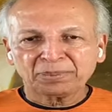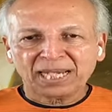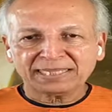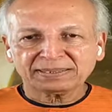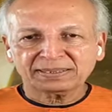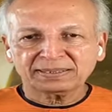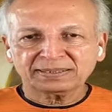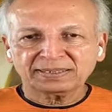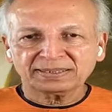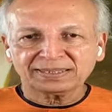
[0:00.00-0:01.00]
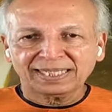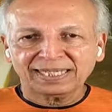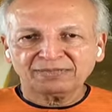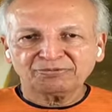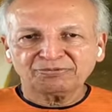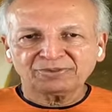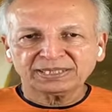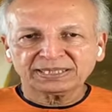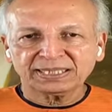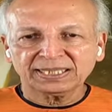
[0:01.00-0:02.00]
Practice this
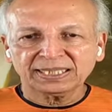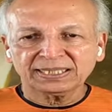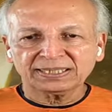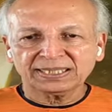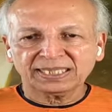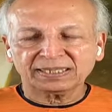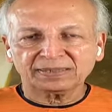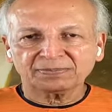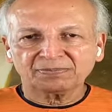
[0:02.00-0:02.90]
every single day.